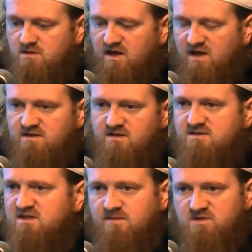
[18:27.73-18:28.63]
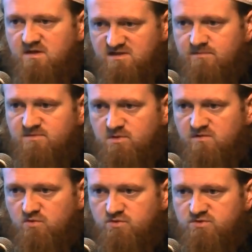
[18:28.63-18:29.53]
and it is kept acceptable,
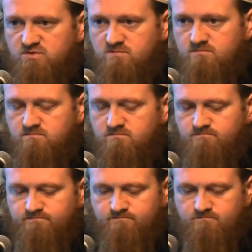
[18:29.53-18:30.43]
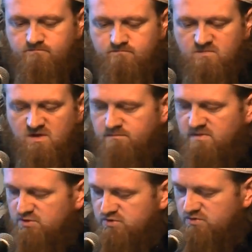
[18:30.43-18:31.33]
of course.
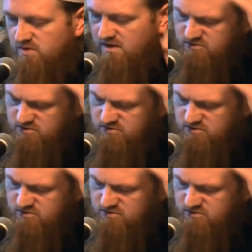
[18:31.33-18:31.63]
But due to our